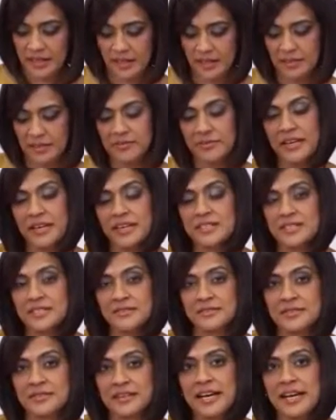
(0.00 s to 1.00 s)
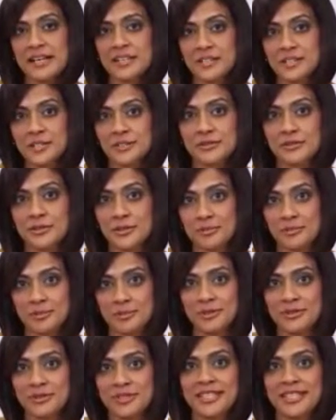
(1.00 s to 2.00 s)
The effects of gratitude on
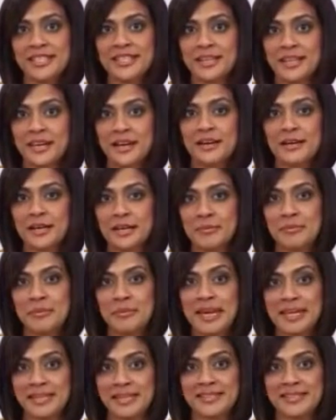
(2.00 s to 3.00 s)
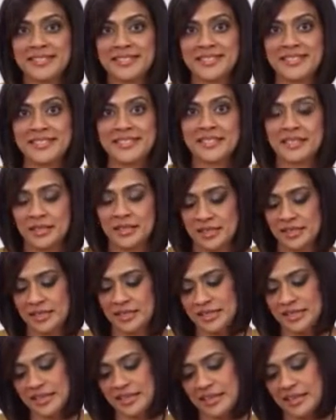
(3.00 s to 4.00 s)
beauty are immense.
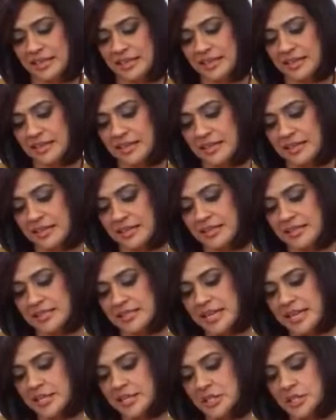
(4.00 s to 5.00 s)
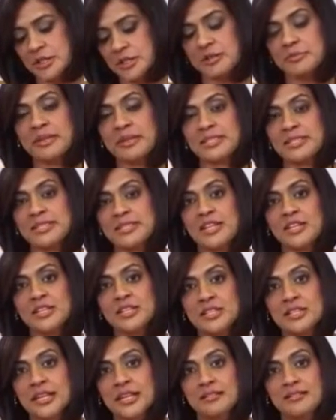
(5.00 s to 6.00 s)
There's actually a
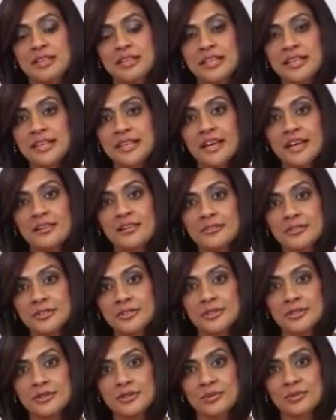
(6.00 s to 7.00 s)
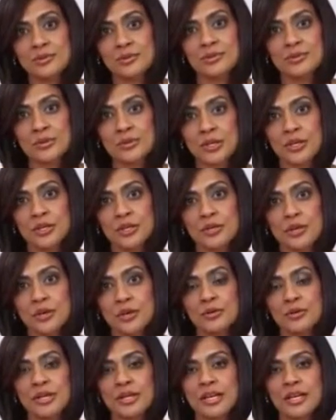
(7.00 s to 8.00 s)
meditation I really love to do where you
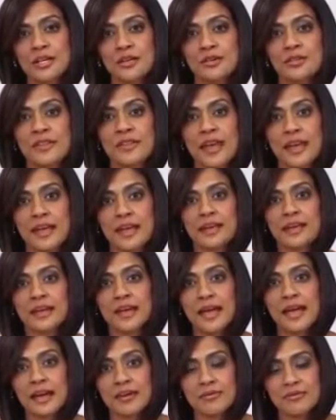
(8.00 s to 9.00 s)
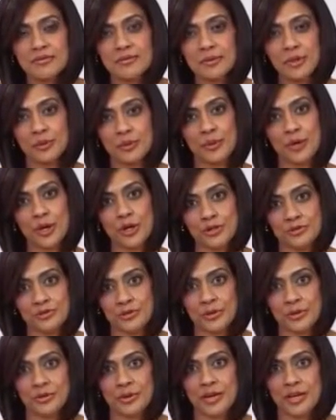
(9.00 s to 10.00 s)
go in and you thank every part
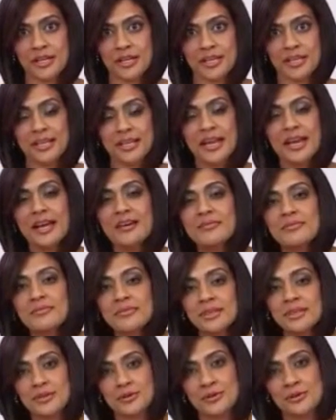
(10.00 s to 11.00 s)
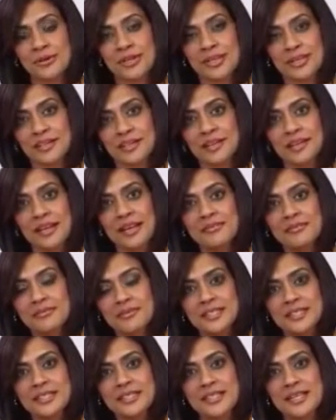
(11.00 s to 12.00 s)
of your body, every organ,
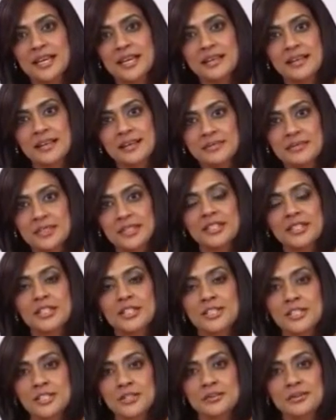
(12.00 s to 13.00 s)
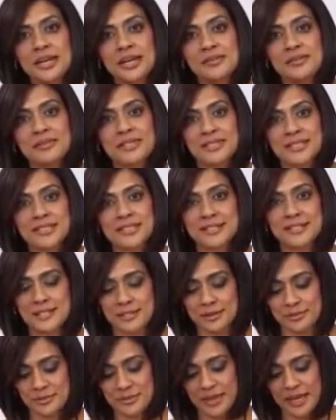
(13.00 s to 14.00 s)
every cell, every tissue, every
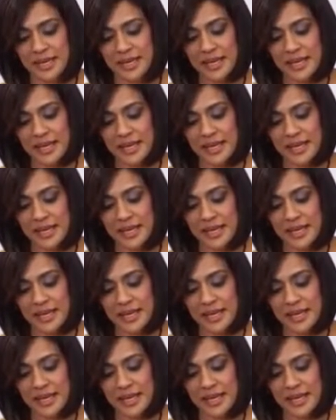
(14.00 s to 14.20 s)
system.